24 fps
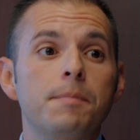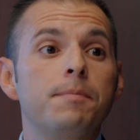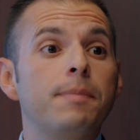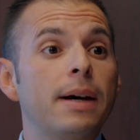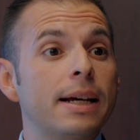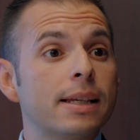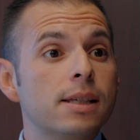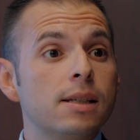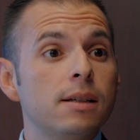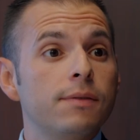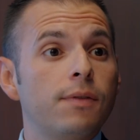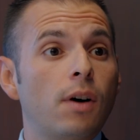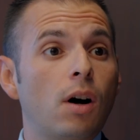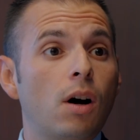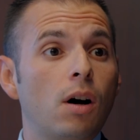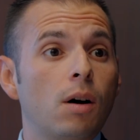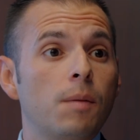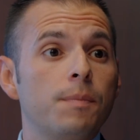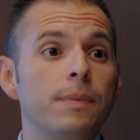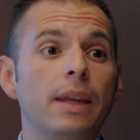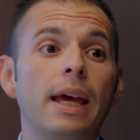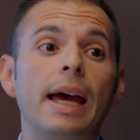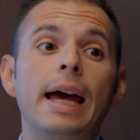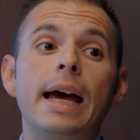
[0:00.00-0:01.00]
Best of
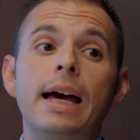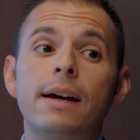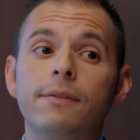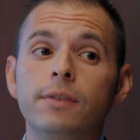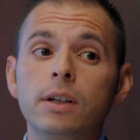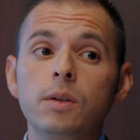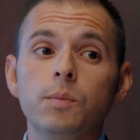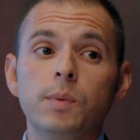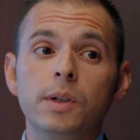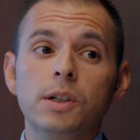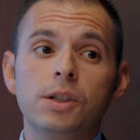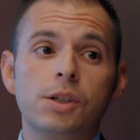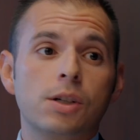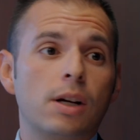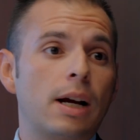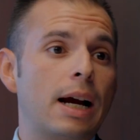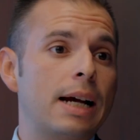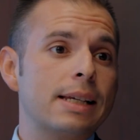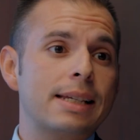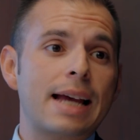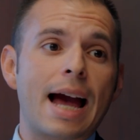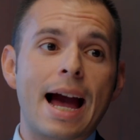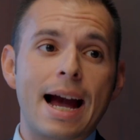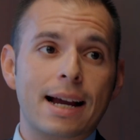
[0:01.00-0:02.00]
all, every realtor
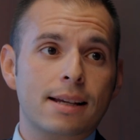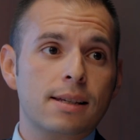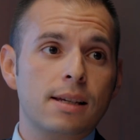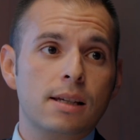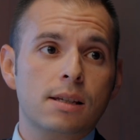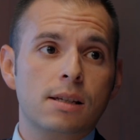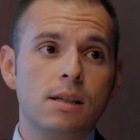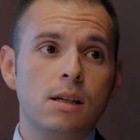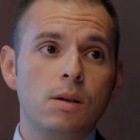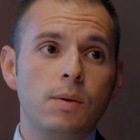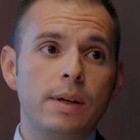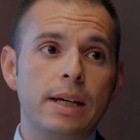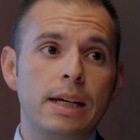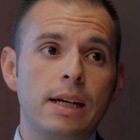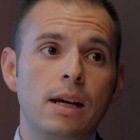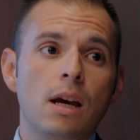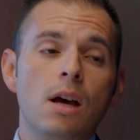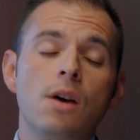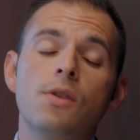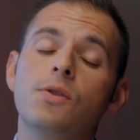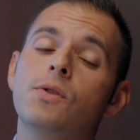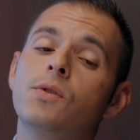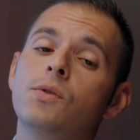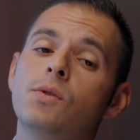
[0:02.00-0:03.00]
has access to it
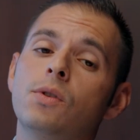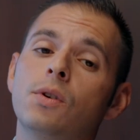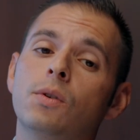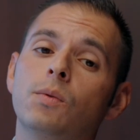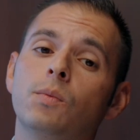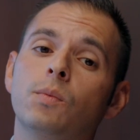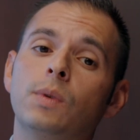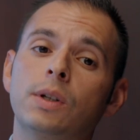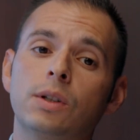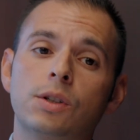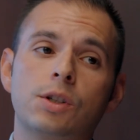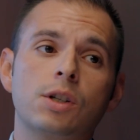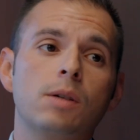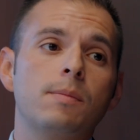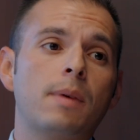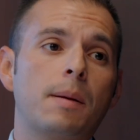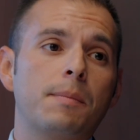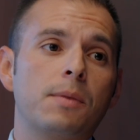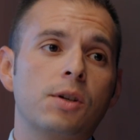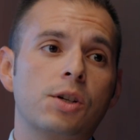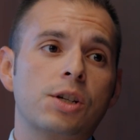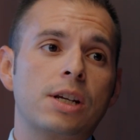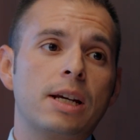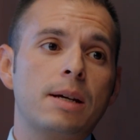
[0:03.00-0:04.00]
through their realtor
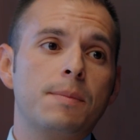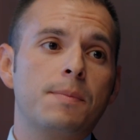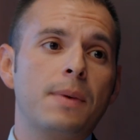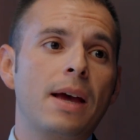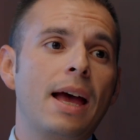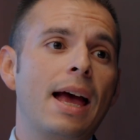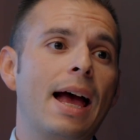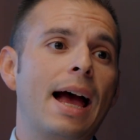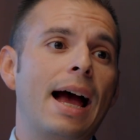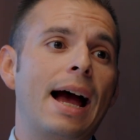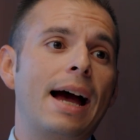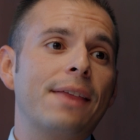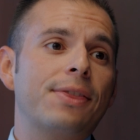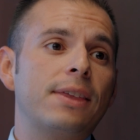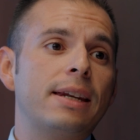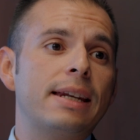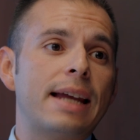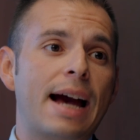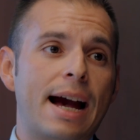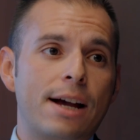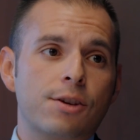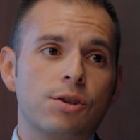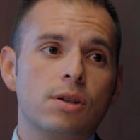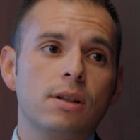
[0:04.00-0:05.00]
membership at the
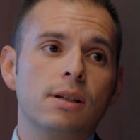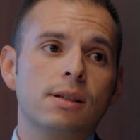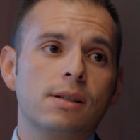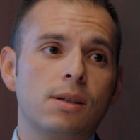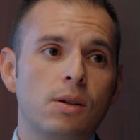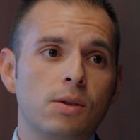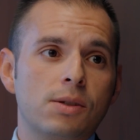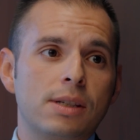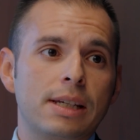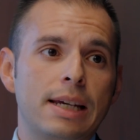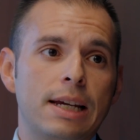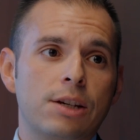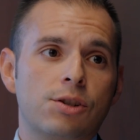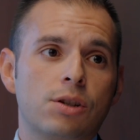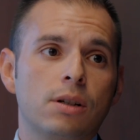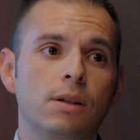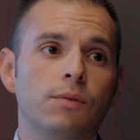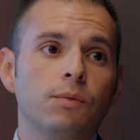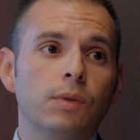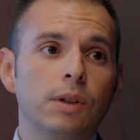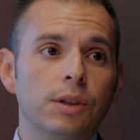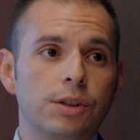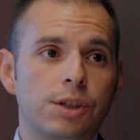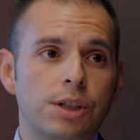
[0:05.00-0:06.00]
National Association of
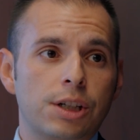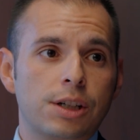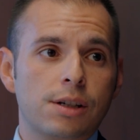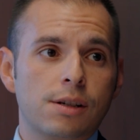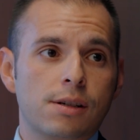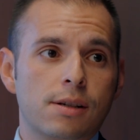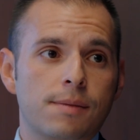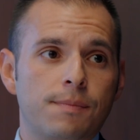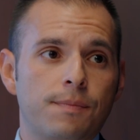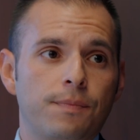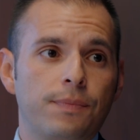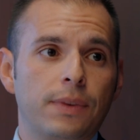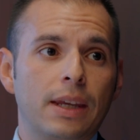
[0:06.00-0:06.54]
Realtors.